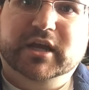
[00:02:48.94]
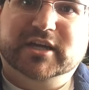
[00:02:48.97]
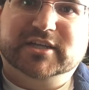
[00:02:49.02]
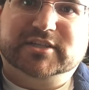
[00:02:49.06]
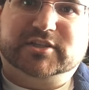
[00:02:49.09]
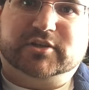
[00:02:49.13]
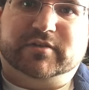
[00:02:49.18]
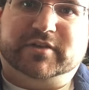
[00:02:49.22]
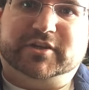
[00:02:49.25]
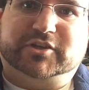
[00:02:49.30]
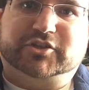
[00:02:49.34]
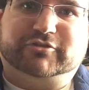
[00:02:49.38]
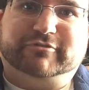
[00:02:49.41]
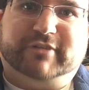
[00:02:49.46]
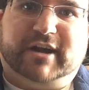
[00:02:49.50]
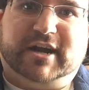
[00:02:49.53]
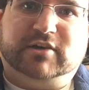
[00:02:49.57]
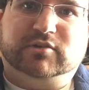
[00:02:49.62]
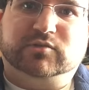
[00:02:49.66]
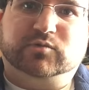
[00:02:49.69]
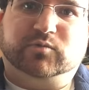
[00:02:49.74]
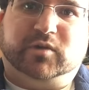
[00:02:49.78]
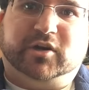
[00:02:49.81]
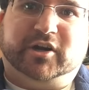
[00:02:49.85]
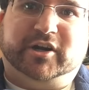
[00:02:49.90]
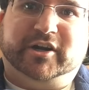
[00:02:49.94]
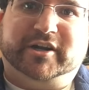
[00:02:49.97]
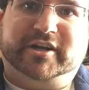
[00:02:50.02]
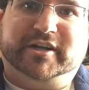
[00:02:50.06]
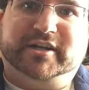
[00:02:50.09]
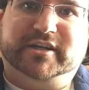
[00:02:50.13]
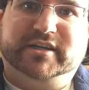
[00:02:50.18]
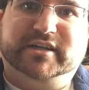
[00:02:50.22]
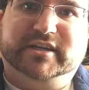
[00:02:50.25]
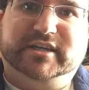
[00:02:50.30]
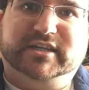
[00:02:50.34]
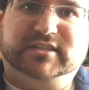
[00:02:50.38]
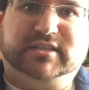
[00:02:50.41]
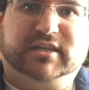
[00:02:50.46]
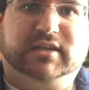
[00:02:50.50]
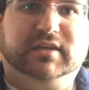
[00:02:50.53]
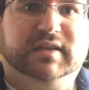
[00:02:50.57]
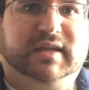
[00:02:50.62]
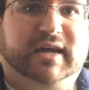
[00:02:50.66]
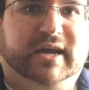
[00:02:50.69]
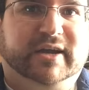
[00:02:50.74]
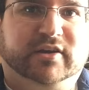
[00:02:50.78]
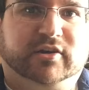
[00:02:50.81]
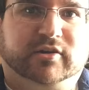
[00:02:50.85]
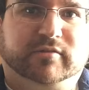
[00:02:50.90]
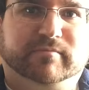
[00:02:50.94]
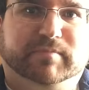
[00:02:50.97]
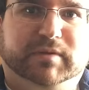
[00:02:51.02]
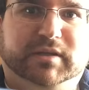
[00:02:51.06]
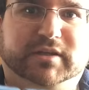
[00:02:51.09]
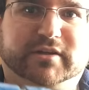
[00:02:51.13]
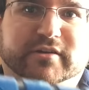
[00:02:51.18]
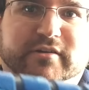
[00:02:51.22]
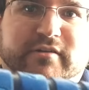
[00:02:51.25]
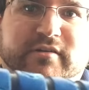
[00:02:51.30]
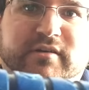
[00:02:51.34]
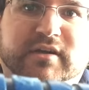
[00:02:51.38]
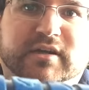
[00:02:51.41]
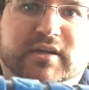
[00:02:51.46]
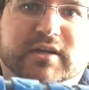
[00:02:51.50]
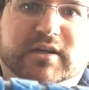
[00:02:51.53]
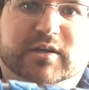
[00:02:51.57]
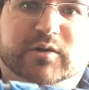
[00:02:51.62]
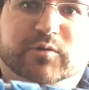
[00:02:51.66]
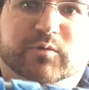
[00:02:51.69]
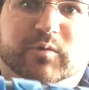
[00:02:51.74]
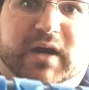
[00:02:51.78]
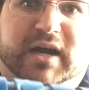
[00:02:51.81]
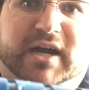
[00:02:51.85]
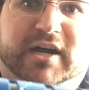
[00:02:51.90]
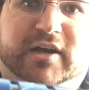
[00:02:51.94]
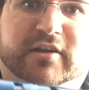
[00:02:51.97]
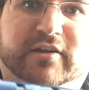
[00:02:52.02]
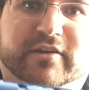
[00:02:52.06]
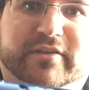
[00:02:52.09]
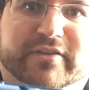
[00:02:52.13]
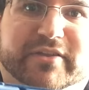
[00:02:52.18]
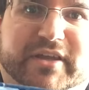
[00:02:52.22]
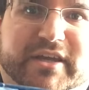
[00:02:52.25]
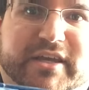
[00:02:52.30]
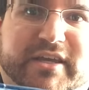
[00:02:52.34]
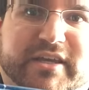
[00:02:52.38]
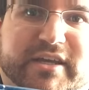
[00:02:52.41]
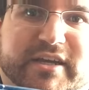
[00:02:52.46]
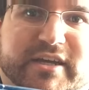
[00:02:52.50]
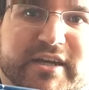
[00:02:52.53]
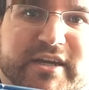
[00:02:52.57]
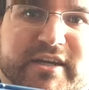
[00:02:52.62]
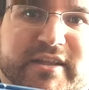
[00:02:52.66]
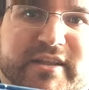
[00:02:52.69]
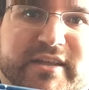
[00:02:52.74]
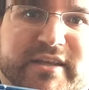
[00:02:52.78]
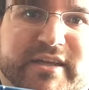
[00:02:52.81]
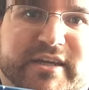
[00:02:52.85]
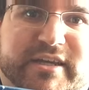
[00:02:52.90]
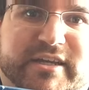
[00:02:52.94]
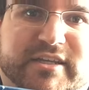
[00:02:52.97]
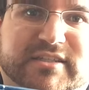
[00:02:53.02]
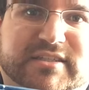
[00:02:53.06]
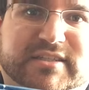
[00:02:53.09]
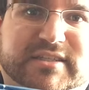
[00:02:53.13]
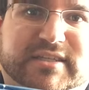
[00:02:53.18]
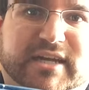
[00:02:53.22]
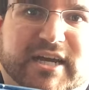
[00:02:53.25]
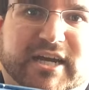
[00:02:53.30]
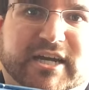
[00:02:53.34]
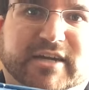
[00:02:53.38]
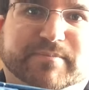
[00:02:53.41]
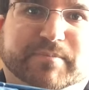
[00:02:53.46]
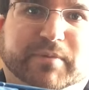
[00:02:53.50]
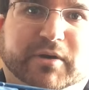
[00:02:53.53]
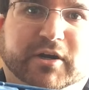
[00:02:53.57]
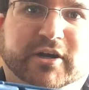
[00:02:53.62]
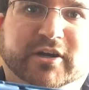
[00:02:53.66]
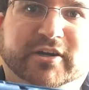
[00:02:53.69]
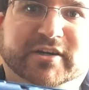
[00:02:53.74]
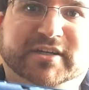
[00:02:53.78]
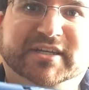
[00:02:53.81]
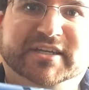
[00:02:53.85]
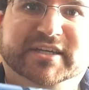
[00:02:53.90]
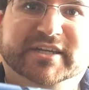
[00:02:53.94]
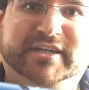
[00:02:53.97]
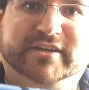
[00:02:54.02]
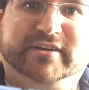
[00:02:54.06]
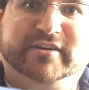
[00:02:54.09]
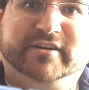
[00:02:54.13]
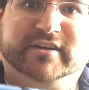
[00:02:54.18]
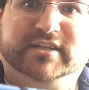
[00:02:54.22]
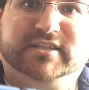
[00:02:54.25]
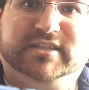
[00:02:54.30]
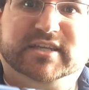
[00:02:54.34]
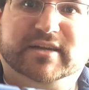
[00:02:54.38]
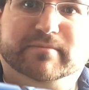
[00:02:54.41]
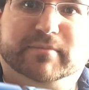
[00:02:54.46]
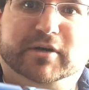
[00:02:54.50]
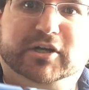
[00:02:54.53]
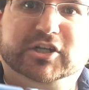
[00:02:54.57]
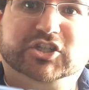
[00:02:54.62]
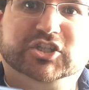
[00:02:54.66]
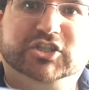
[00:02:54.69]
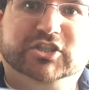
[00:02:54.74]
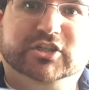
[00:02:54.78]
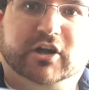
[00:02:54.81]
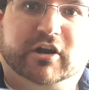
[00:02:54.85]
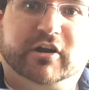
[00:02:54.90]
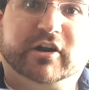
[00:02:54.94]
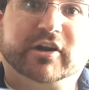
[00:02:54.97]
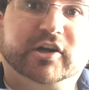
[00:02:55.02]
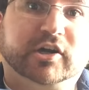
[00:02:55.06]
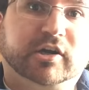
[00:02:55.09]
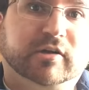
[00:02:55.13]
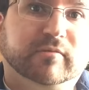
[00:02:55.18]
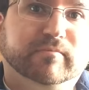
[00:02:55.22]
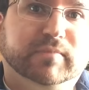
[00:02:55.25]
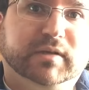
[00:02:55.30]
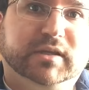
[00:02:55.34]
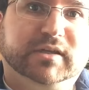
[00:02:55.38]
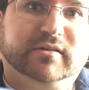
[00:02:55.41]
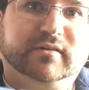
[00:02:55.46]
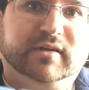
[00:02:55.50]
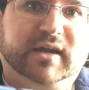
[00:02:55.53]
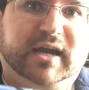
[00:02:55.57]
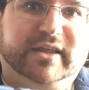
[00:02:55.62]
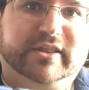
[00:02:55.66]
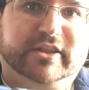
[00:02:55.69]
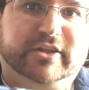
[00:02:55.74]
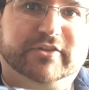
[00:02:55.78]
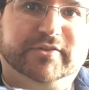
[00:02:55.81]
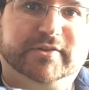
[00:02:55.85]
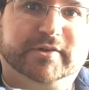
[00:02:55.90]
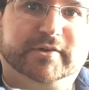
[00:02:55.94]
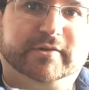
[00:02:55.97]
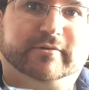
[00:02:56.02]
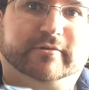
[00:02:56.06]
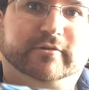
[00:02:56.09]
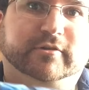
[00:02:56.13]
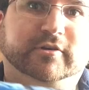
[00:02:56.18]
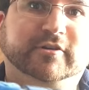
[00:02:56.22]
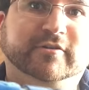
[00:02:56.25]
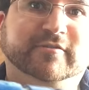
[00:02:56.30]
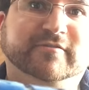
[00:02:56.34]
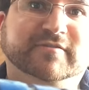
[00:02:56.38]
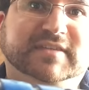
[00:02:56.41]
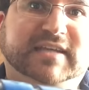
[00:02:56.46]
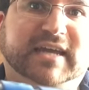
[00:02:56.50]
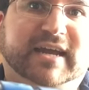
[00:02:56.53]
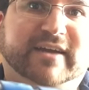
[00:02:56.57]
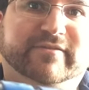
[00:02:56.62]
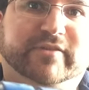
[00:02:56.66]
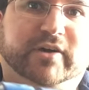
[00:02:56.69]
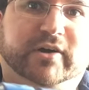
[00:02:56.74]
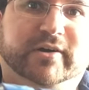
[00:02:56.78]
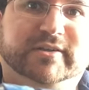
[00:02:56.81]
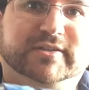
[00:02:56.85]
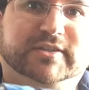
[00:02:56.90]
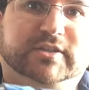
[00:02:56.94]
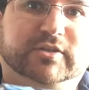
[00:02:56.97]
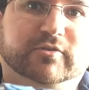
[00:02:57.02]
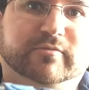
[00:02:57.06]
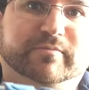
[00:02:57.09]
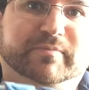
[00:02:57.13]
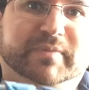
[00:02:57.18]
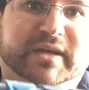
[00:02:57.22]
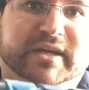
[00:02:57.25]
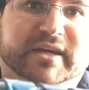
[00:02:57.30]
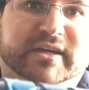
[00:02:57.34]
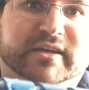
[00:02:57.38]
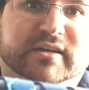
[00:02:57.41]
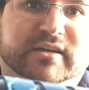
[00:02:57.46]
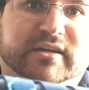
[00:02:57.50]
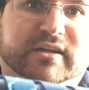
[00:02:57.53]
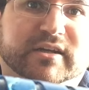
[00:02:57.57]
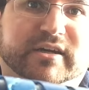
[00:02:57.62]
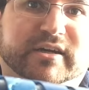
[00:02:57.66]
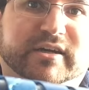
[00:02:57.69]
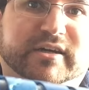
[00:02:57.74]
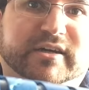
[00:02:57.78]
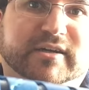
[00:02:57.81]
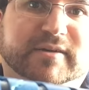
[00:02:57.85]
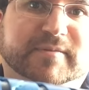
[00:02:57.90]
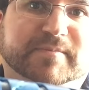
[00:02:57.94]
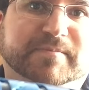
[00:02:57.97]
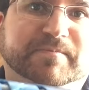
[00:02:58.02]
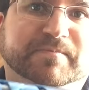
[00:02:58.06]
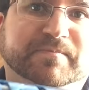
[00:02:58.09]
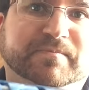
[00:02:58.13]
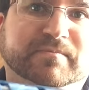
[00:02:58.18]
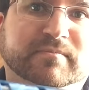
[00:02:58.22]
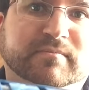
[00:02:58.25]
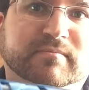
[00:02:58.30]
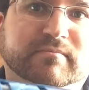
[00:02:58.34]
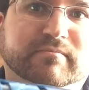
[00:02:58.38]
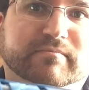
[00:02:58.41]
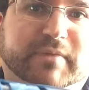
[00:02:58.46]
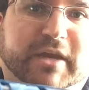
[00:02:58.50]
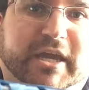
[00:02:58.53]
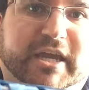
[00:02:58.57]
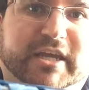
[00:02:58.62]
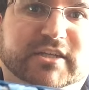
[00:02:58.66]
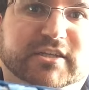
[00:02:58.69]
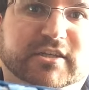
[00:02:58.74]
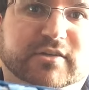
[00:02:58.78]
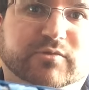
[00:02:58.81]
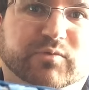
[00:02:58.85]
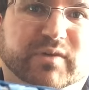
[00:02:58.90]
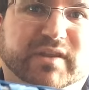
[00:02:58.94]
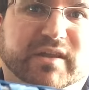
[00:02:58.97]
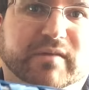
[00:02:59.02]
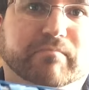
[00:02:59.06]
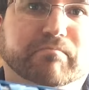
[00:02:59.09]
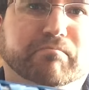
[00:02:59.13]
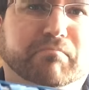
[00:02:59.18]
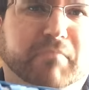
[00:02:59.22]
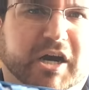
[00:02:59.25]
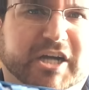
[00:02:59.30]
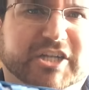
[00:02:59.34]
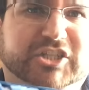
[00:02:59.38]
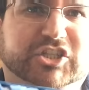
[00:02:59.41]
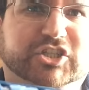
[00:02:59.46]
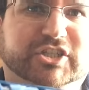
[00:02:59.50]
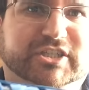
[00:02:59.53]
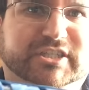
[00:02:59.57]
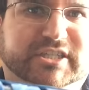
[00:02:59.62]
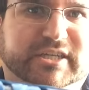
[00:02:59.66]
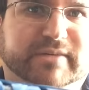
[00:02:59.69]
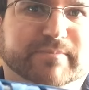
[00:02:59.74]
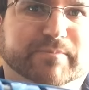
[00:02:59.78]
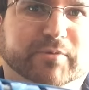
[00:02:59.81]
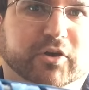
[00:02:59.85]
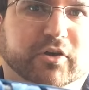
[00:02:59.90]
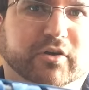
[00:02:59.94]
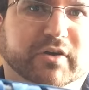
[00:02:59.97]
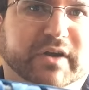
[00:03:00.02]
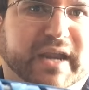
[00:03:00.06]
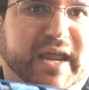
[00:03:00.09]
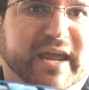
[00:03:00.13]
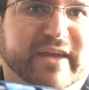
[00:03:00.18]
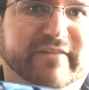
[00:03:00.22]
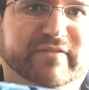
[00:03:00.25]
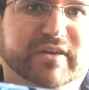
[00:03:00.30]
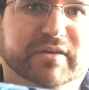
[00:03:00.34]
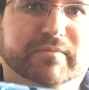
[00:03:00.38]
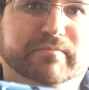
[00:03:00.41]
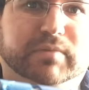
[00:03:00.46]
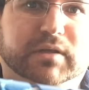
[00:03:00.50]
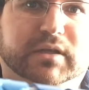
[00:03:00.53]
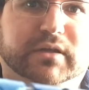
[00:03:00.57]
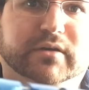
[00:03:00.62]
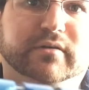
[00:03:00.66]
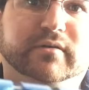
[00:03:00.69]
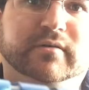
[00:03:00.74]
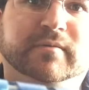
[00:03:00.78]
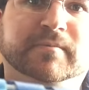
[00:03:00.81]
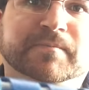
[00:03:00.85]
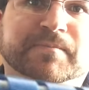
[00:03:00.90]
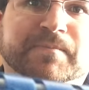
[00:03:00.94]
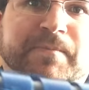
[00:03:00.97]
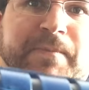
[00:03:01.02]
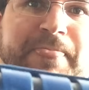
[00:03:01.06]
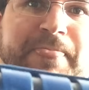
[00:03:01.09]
So the shroud work is a lighter blue, while the inside part here is a much darker blue, and then the grooves have also been painted with a much deeper navy blue.